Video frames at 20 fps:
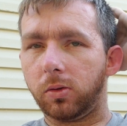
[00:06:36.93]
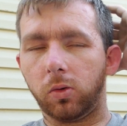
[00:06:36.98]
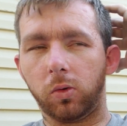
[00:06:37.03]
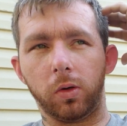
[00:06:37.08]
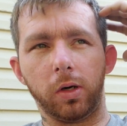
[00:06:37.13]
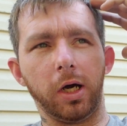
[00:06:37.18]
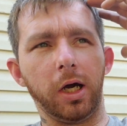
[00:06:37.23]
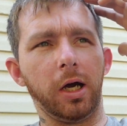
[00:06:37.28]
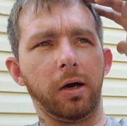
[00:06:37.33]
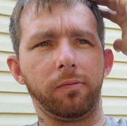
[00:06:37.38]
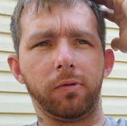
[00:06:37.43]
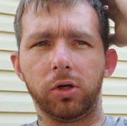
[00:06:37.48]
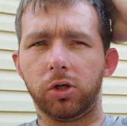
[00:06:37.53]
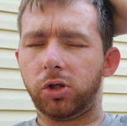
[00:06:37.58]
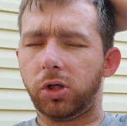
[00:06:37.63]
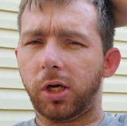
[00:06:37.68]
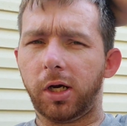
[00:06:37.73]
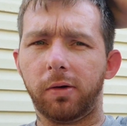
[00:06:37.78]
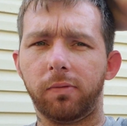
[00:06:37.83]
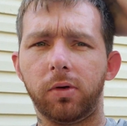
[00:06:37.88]
or half the
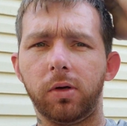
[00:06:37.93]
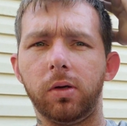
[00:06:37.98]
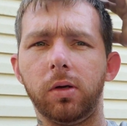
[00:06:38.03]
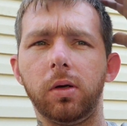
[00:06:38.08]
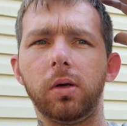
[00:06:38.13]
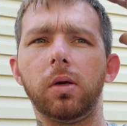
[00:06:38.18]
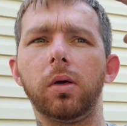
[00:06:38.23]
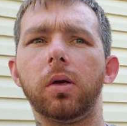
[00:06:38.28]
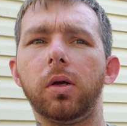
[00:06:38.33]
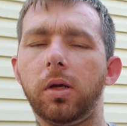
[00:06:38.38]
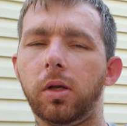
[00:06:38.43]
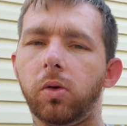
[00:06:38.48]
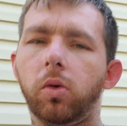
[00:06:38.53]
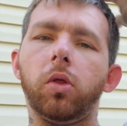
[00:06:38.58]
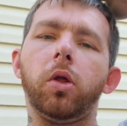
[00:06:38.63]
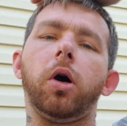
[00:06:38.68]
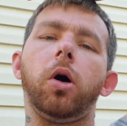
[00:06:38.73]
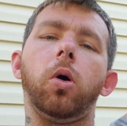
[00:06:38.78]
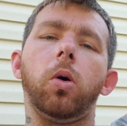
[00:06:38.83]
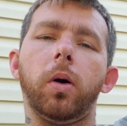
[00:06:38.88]
shaved,
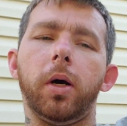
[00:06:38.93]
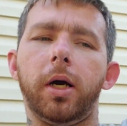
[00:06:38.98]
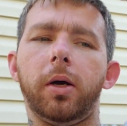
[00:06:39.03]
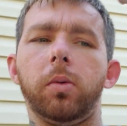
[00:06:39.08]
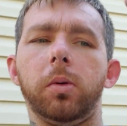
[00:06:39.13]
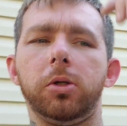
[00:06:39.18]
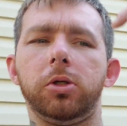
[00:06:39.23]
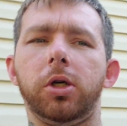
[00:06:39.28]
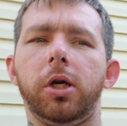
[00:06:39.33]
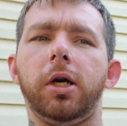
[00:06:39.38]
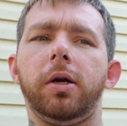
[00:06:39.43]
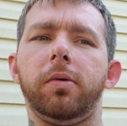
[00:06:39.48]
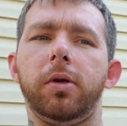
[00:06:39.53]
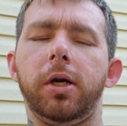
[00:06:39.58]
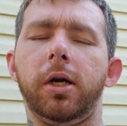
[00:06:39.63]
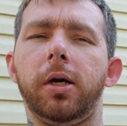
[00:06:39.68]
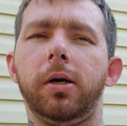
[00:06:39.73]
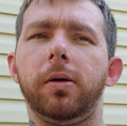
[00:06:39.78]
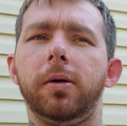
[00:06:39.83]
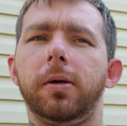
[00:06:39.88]
the whole head was shaved,
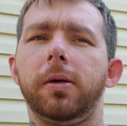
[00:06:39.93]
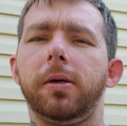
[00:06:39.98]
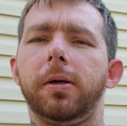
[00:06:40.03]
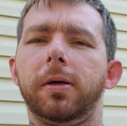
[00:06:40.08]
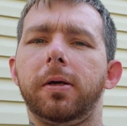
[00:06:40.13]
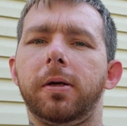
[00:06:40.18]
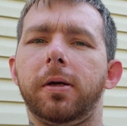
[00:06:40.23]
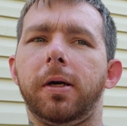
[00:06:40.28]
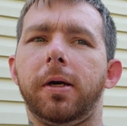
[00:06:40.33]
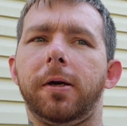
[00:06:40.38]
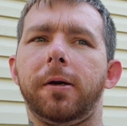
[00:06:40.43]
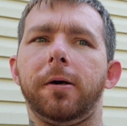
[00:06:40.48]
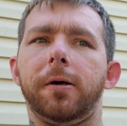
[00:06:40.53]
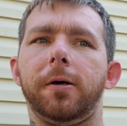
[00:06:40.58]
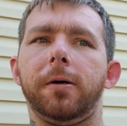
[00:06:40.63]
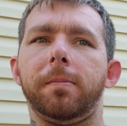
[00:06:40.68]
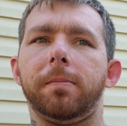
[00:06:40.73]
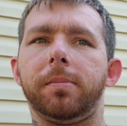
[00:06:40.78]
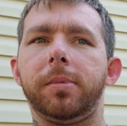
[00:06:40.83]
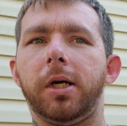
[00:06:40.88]
yeah. And
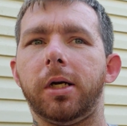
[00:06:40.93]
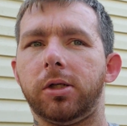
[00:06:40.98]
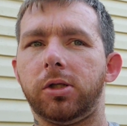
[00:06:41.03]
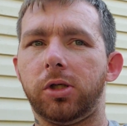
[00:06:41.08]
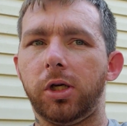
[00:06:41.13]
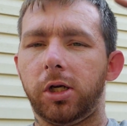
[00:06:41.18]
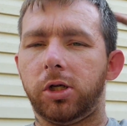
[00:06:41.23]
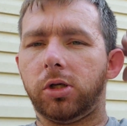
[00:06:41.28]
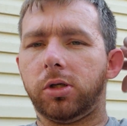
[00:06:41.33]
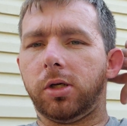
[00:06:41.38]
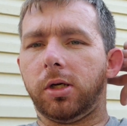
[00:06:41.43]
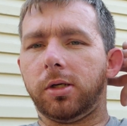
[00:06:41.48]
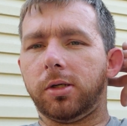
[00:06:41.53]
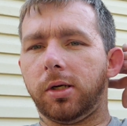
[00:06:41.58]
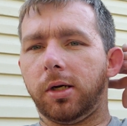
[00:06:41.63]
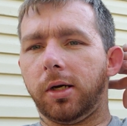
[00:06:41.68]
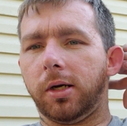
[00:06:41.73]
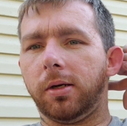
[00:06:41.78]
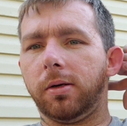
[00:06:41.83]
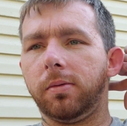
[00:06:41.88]
he had stitches in his
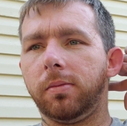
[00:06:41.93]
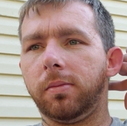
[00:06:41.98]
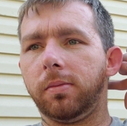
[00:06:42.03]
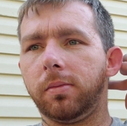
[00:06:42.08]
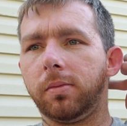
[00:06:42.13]
head.